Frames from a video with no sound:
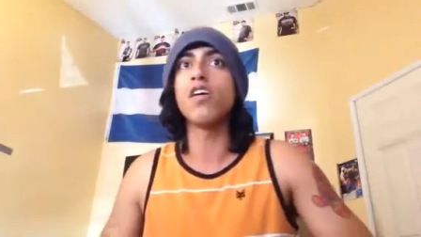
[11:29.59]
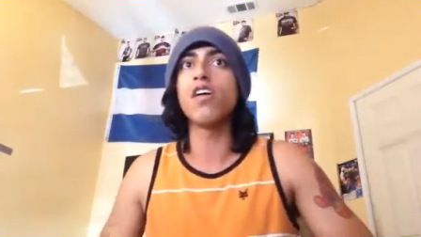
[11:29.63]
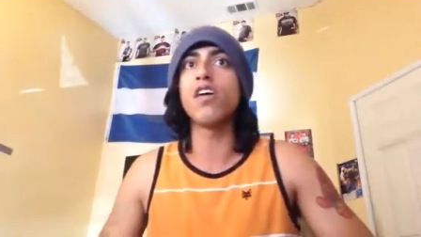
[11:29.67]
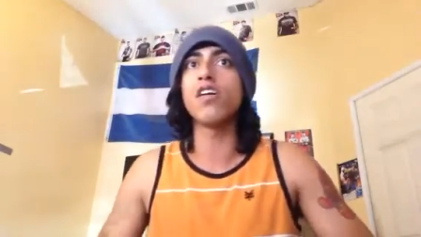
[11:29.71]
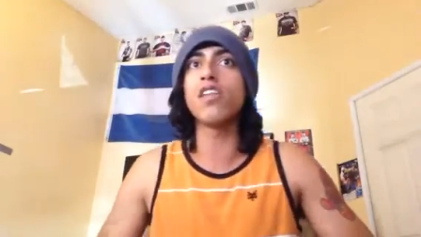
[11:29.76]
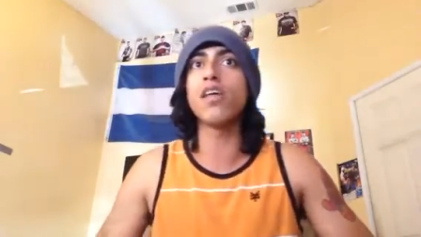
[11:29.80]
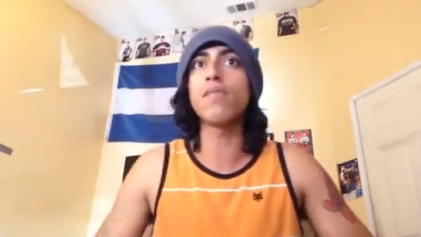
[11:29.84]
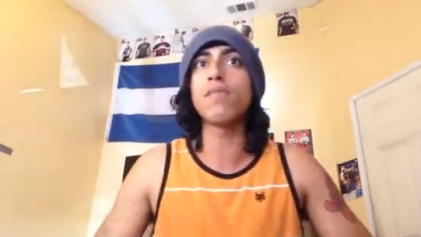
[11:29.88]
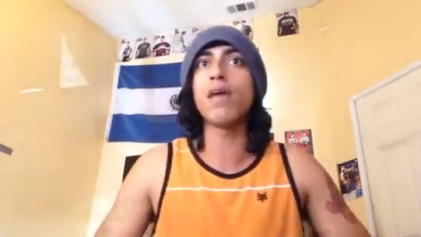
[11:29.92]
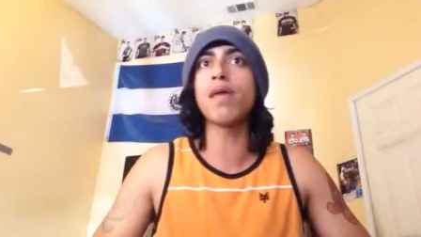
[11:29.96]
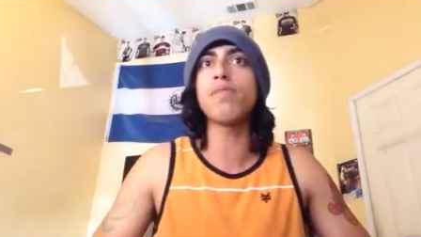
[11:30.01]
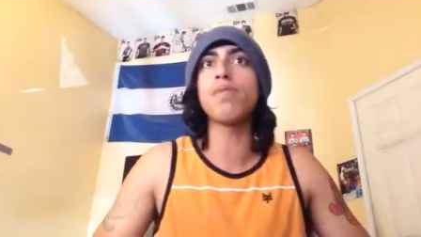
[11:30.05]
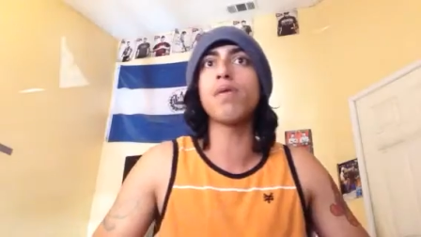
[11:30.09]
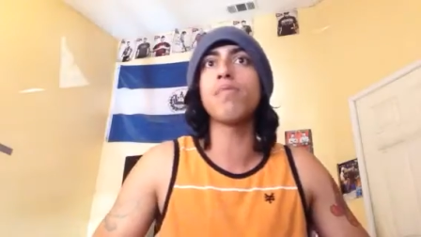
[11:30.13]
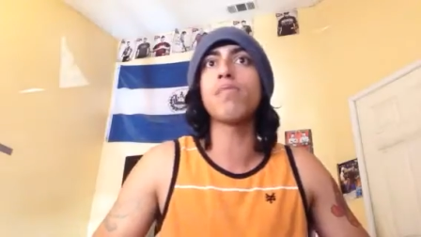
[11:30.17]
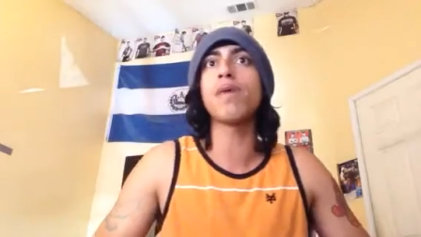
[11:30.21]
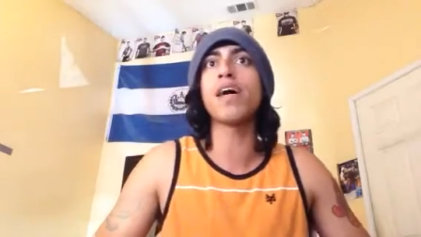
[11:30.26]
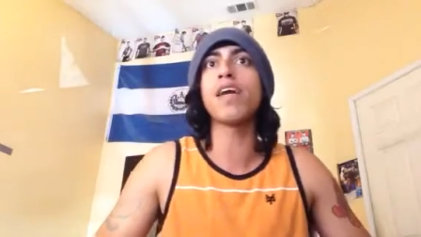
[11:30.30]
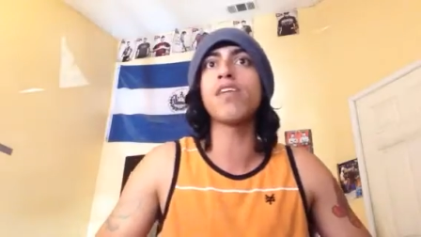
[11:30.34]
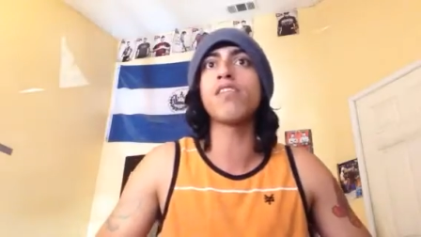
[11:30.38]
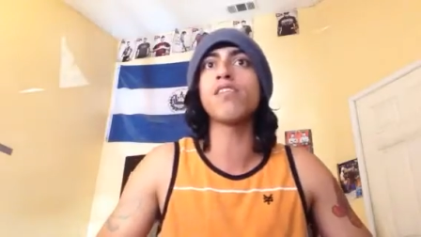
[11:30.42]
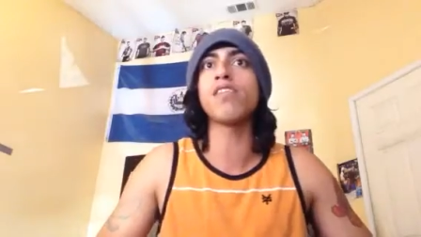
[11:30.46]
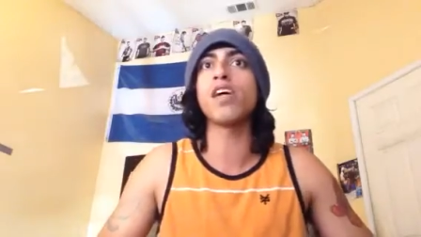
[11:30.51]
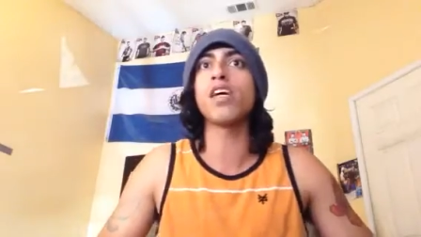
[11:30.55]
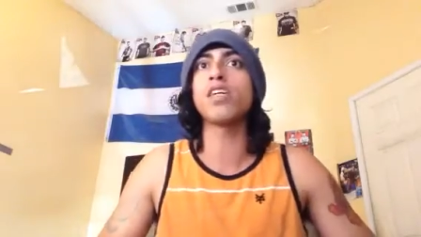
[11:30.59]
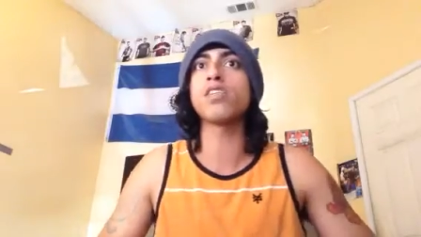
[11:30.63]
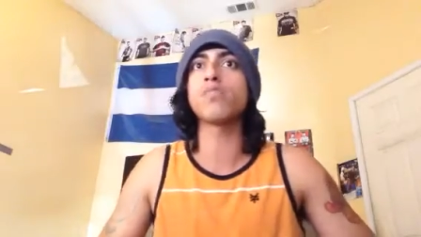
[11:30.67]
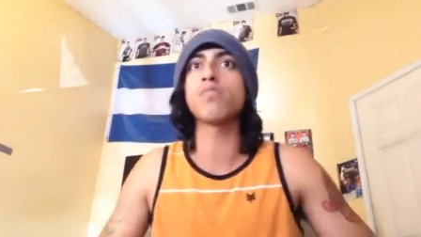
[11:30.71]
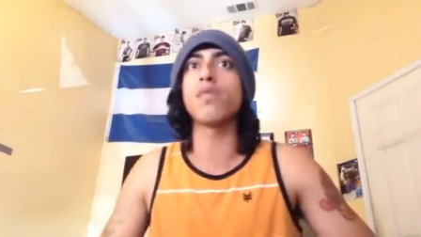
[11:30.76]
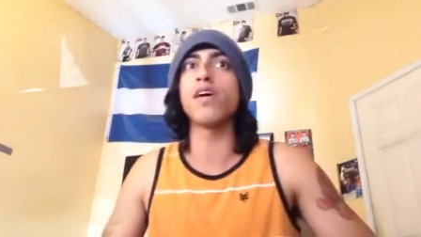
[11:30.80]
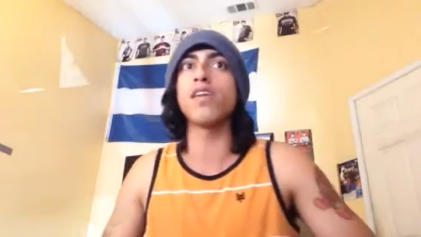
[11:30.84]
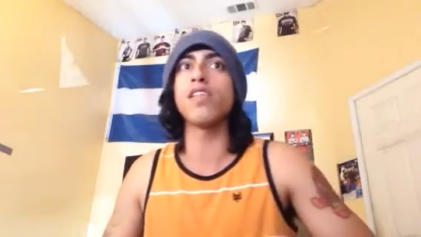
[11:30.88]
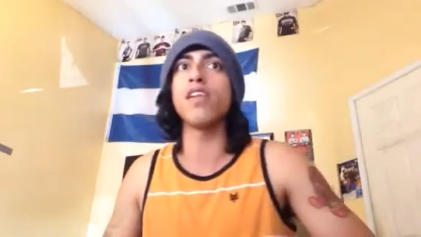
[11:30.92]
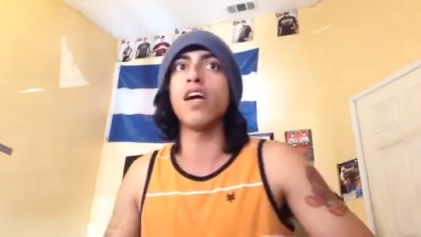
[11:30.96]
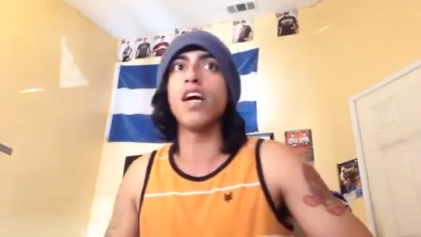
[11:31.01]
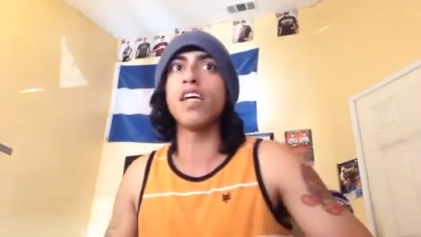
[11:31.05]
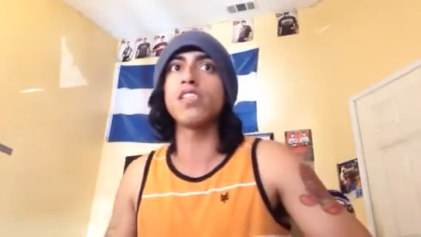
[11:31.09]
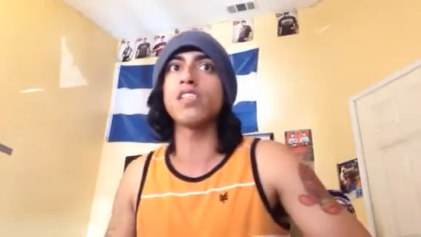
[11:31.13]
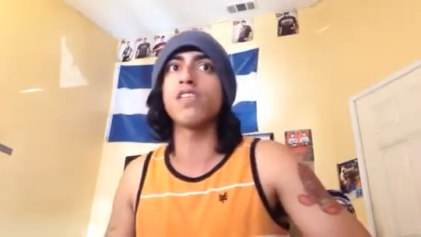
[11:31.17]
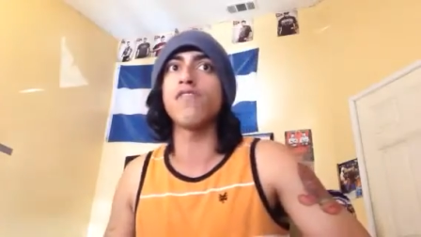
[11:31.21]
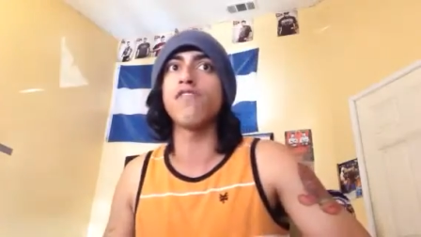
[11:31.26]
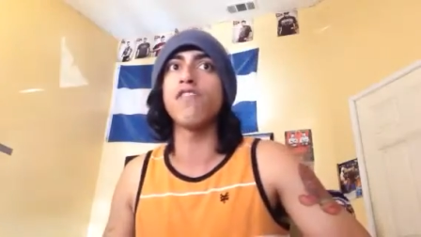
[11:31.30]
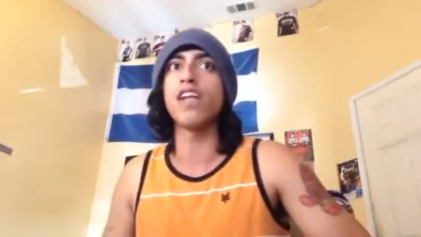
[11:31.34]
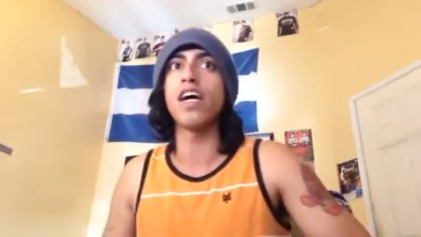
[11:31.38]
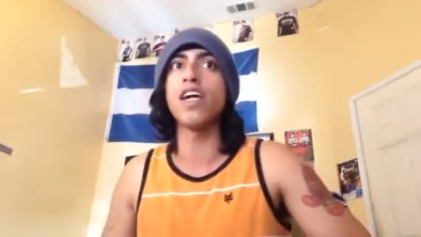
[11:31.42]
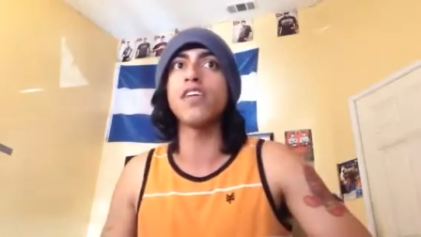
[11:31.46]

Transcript: or they may be penalized by loss of